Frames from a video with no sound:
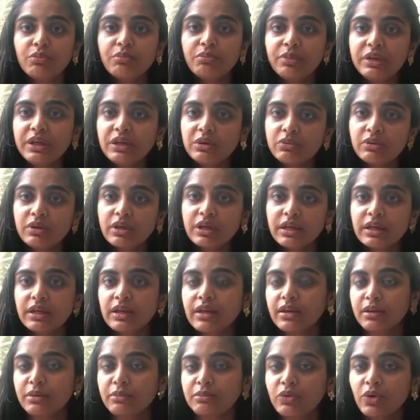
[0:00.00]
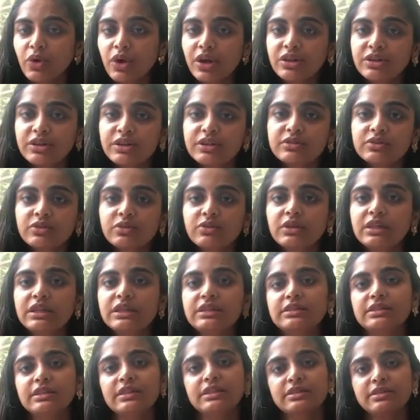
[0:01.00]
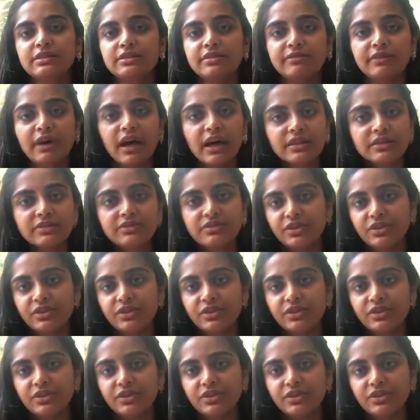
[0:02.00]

beadworking and embroidery. So it's a vast